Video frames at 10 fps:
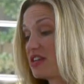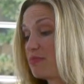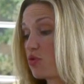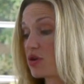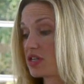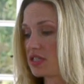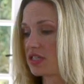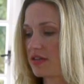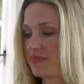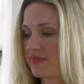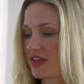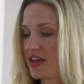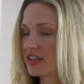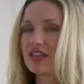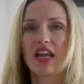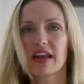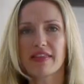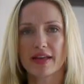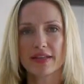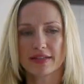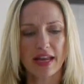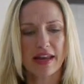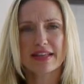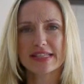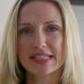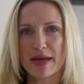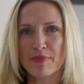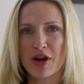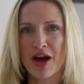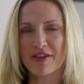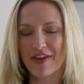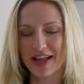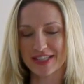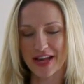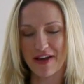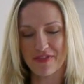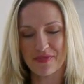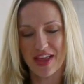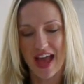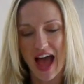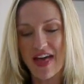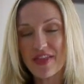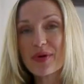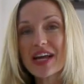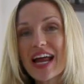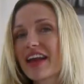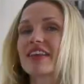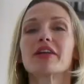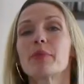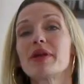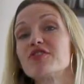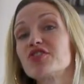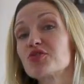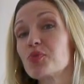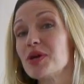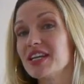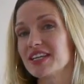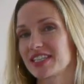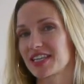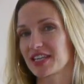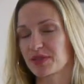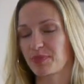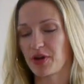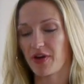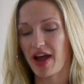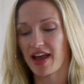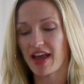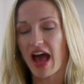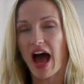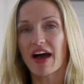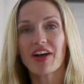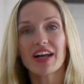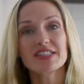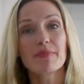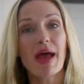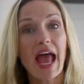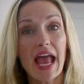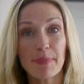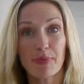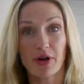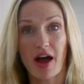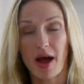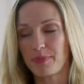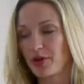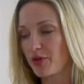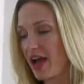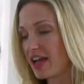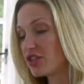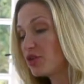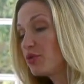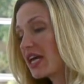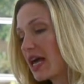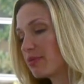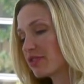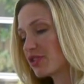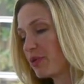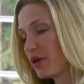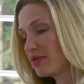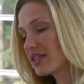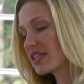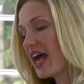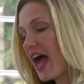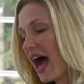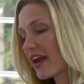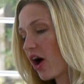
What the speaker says: important. None of the skim or non-fat stuff. And then we're gonna add a little bit of sweetness to this puree. I've got some apricot puree, 2 tablespoons. And